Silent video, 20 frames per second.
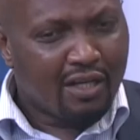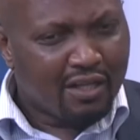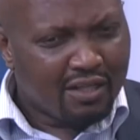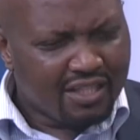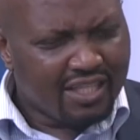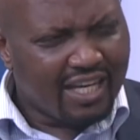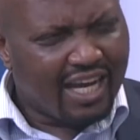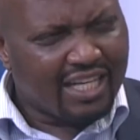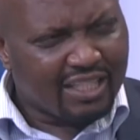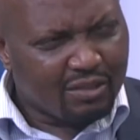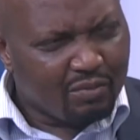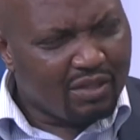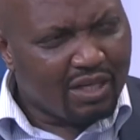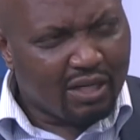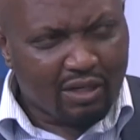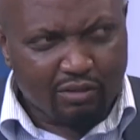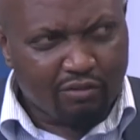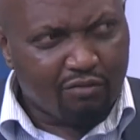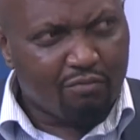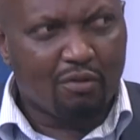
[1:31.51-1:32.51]
there has been a
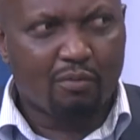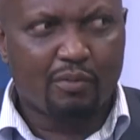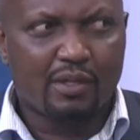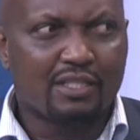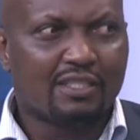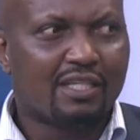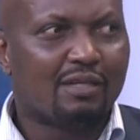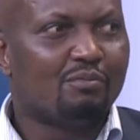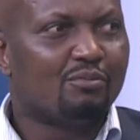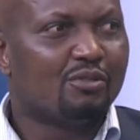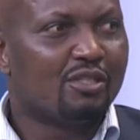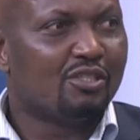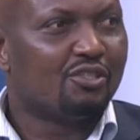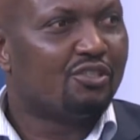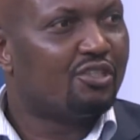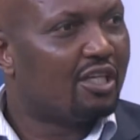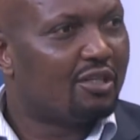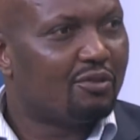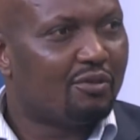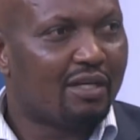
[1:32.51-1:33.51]
lot of momentum since
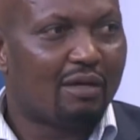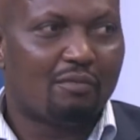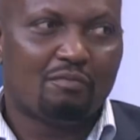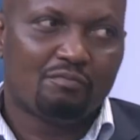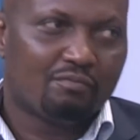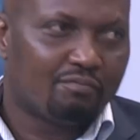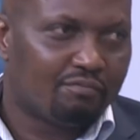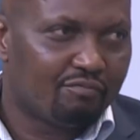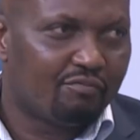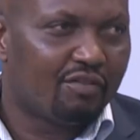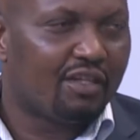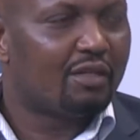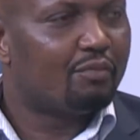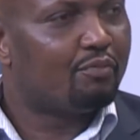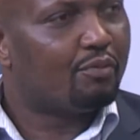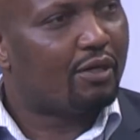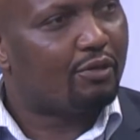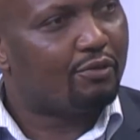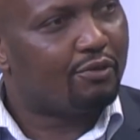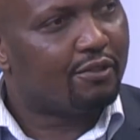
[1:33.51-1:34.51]
January. I'm very
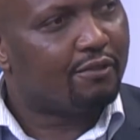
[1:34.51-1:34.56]
proud.